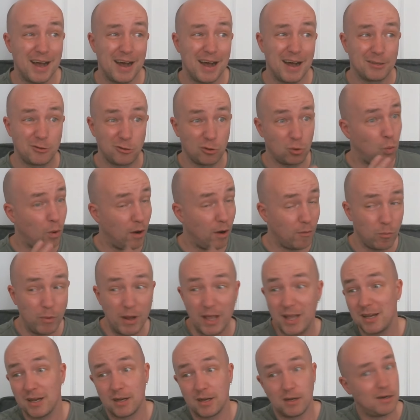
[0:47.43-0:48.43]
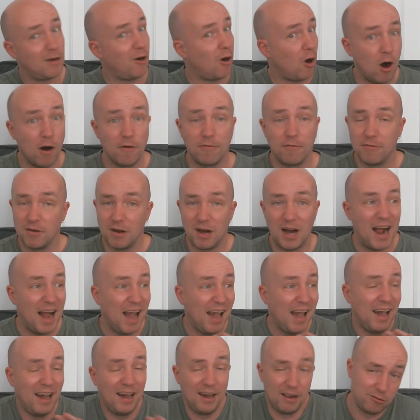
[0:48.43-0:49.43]
uh, I took one week off. I
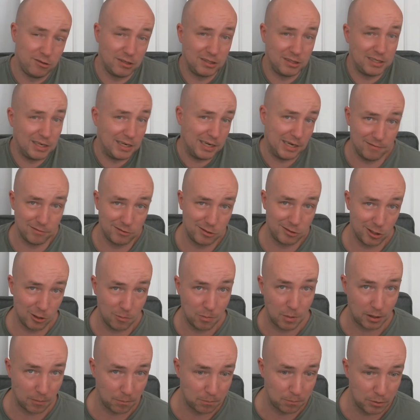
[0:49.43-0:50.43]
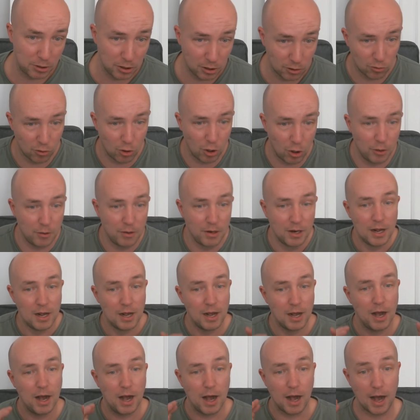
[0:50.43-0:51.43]
literally didn't even turn my computer on.
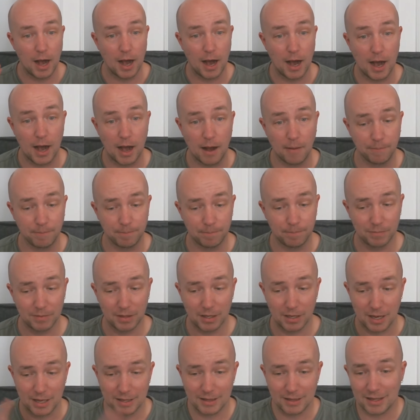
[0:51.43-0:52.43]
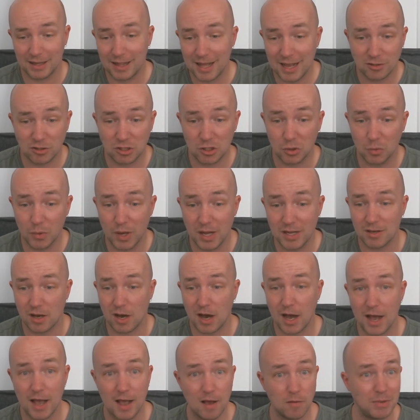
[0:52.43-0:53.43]
Um, in the last two weeks,
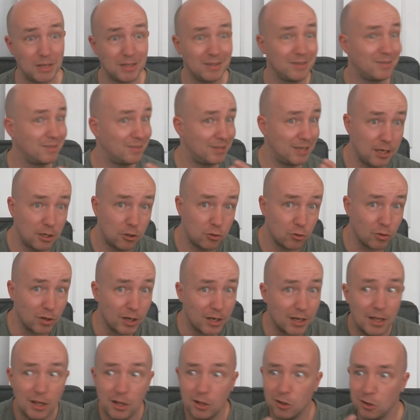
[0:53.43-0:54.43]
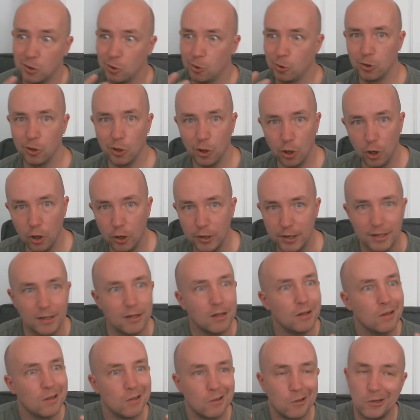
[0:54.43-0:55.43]
I have been tinkering,
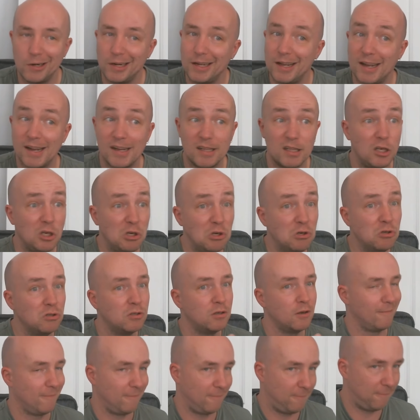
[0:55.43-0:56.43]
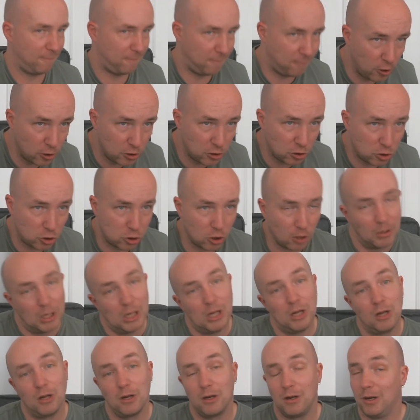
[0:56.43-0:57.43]
learning, learning how to use Photoshop,
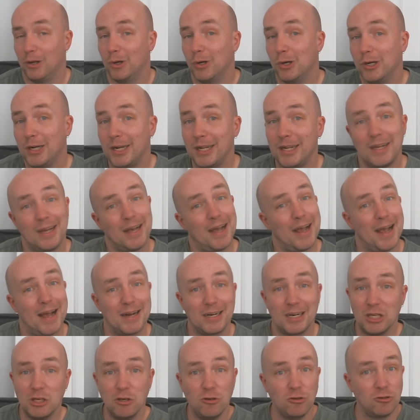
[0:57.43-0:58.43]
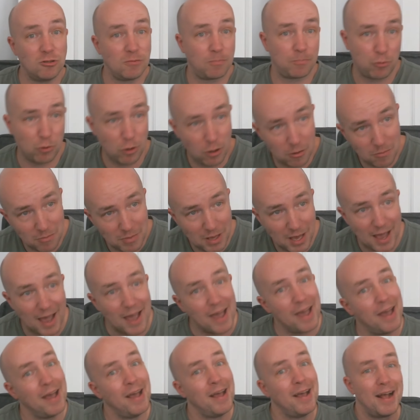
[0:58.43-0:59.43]
learning how to use
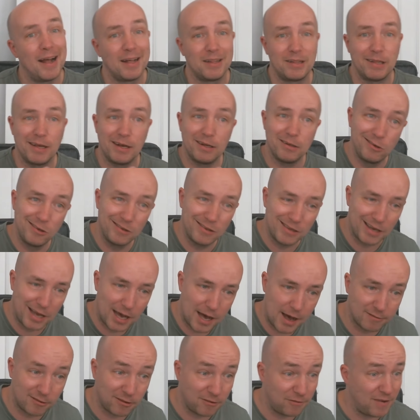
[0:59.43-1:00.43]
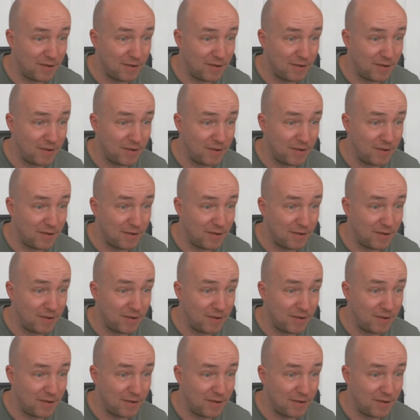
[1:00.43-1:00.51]
Premiere, how to use After